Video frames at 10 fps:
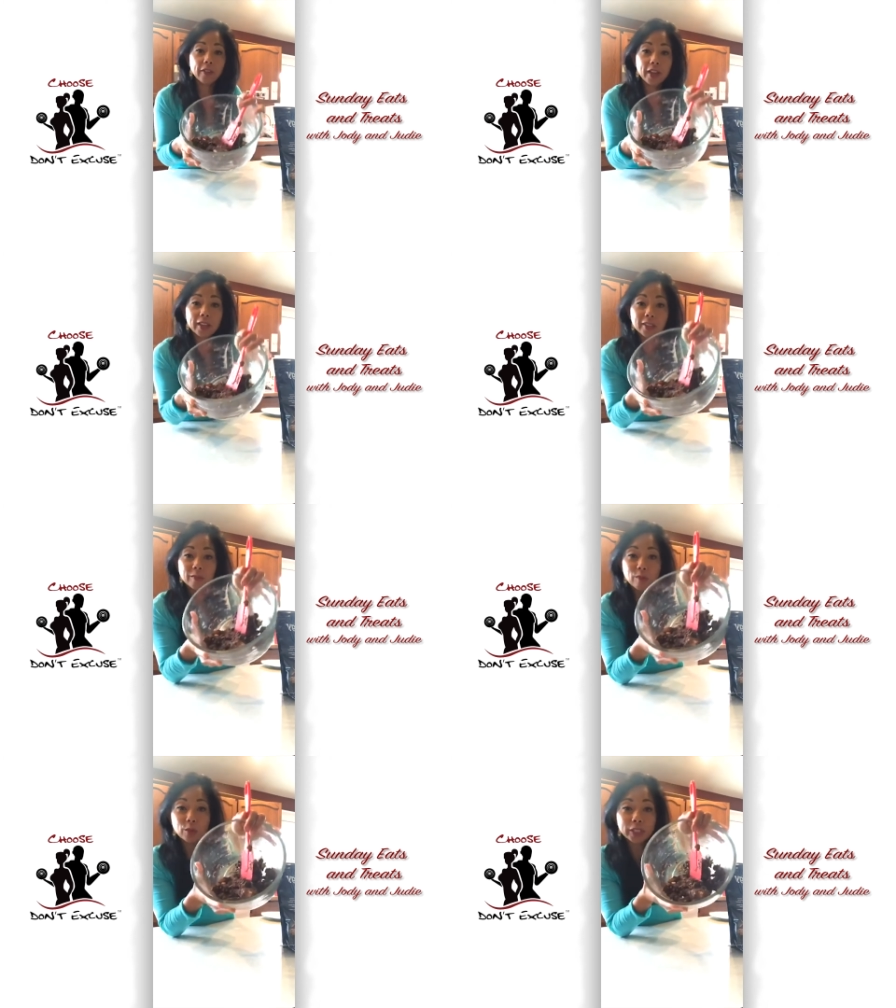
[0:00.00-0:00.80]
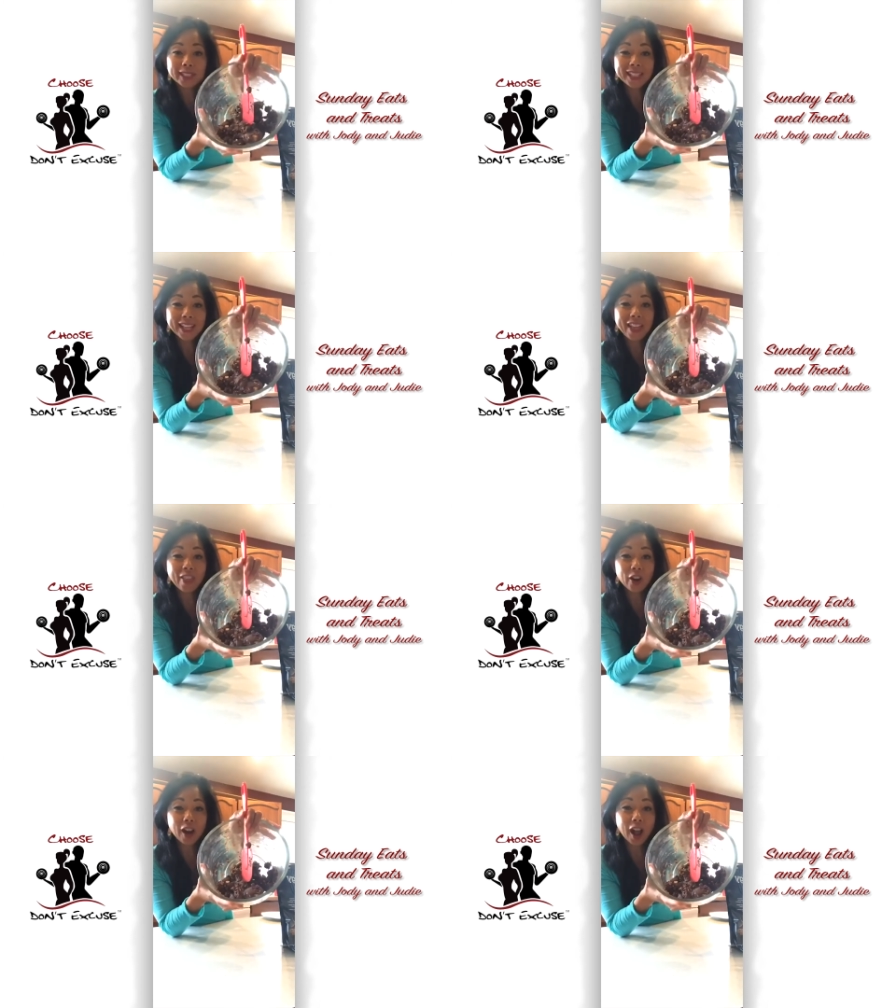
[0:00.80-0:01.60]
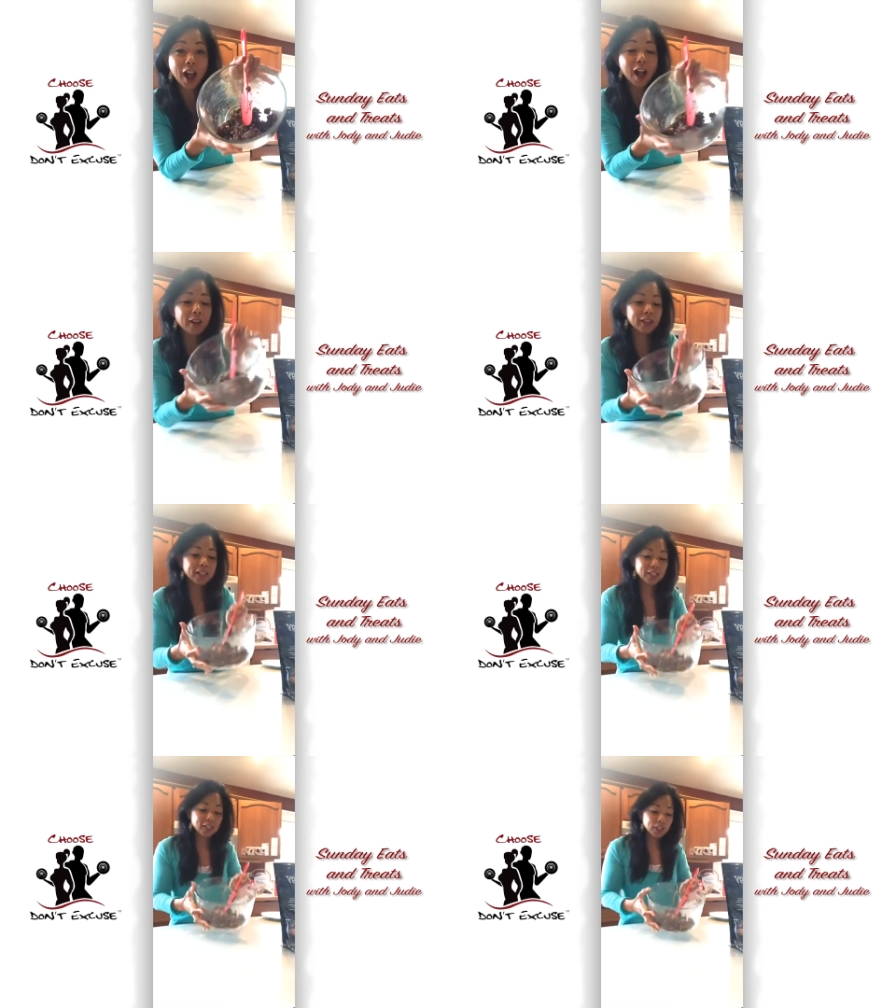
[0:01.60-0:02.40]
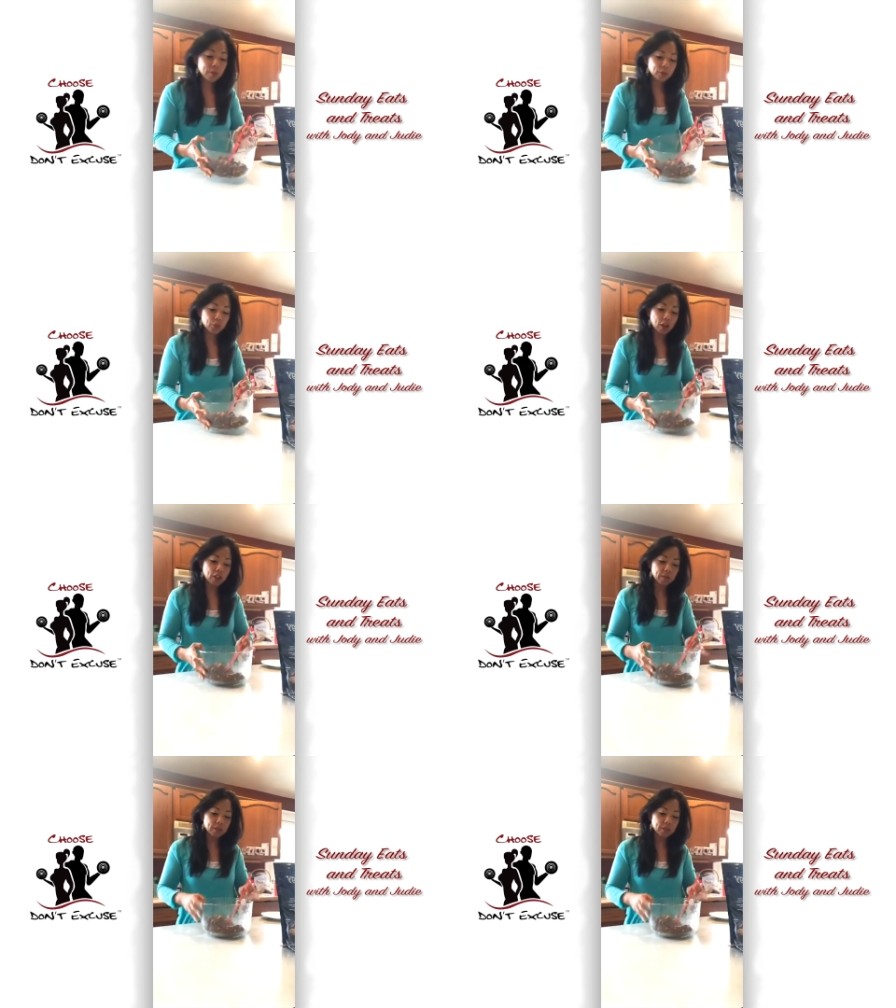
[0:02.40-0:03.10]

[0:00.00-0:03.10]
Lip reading: that is molding together. Okay, this is double chocolate